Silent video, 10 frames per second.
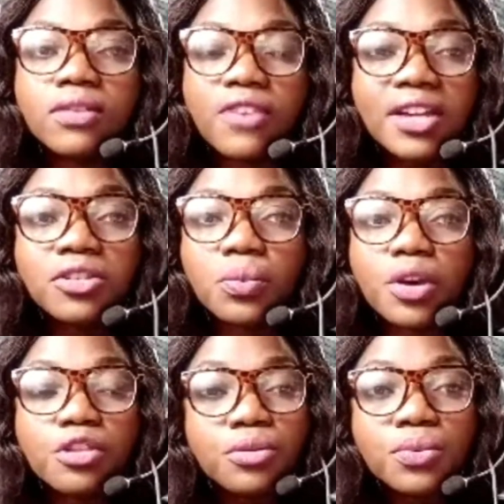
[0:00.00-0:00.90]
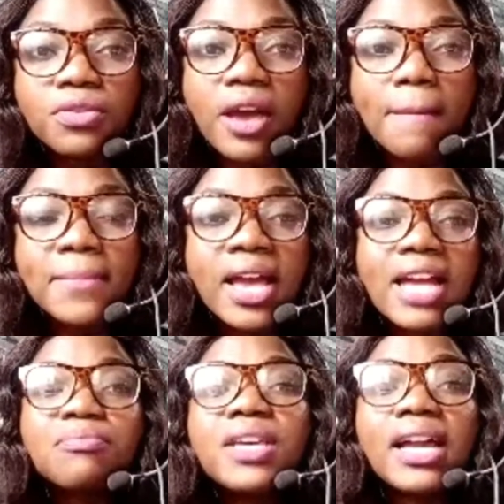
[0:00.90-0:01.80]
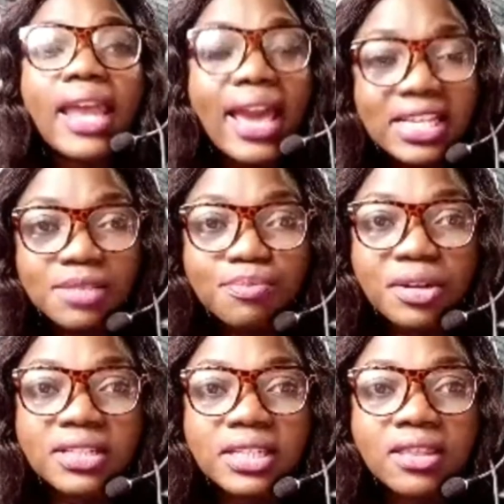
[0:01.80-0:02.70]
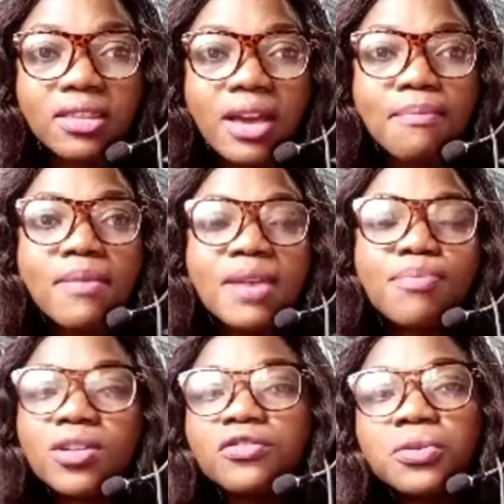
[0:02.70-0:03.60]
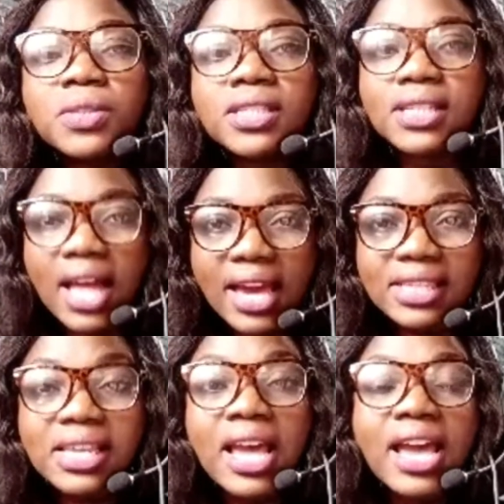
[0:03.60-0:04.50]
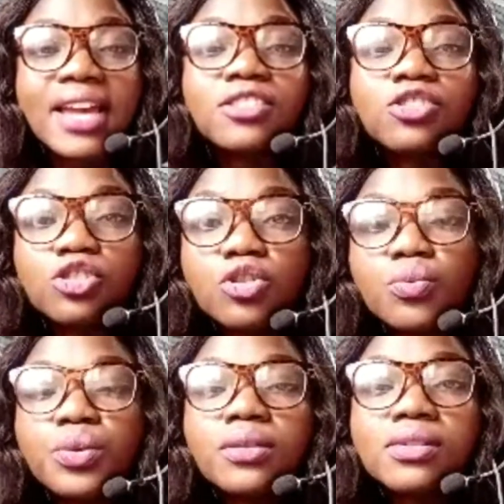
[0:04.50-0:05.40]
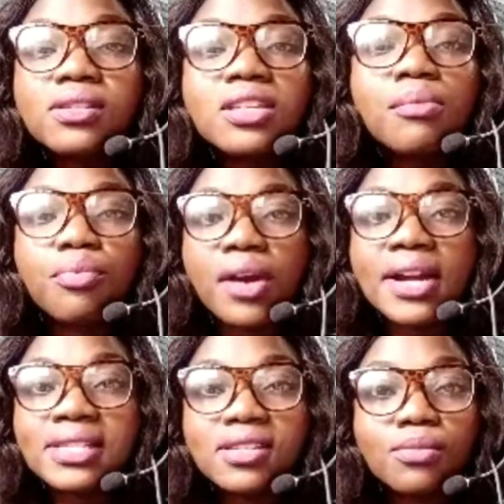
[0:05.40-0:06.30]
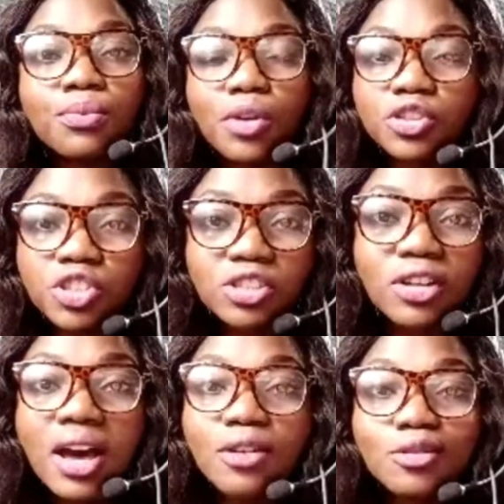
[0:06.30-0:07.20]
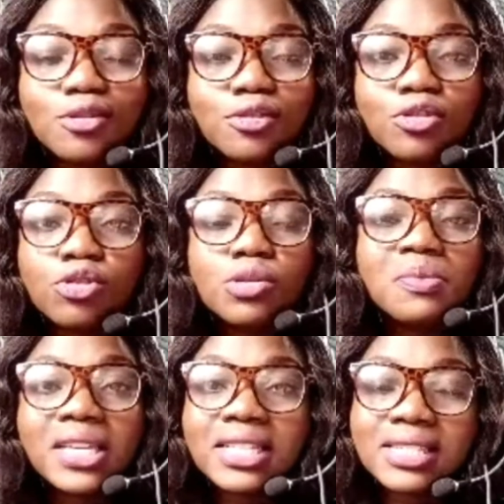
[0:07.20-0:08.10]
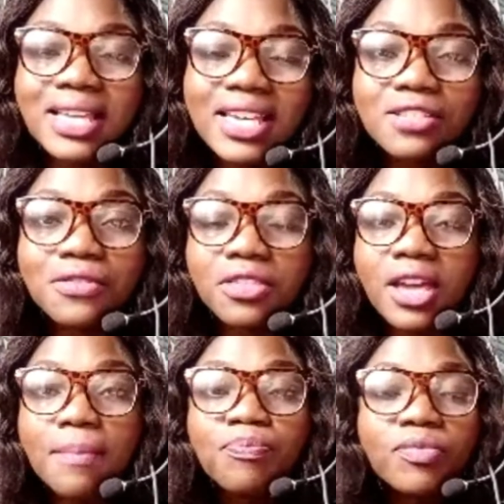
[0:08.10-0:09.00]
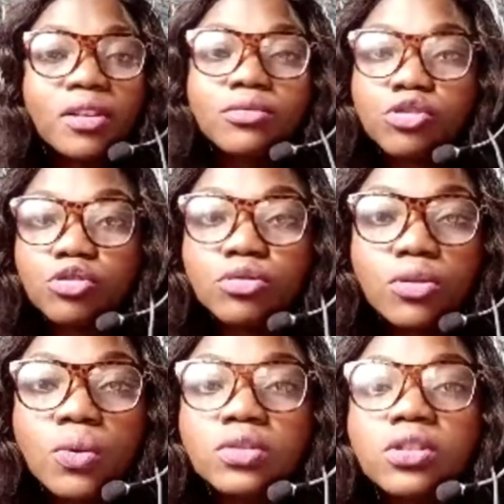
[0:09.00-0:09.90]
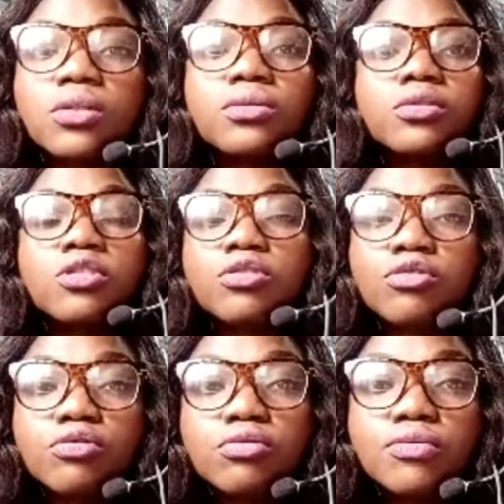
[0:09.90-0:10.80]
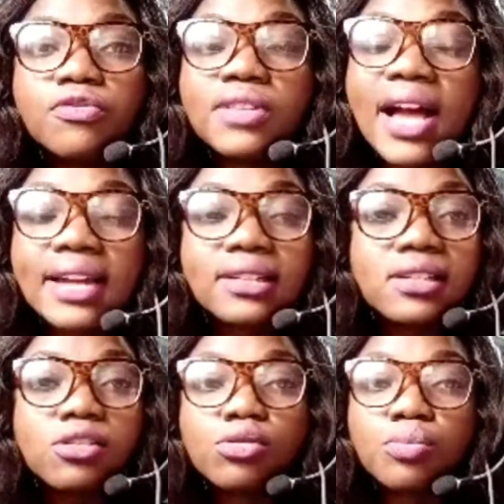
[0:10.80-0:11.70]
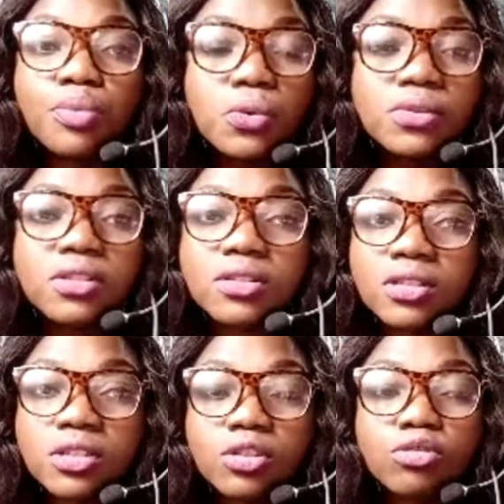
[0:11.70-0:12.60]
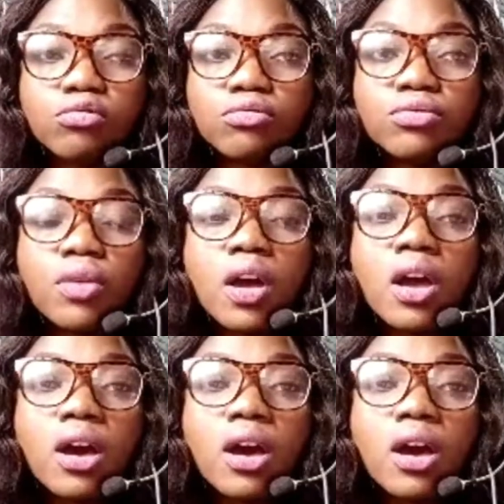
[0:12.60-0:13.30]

find your way through them, and be an expert in them. Make beautiful designs, and you will see brands rushing out to you to make designs for them. Do logos, do flyers, do posters, do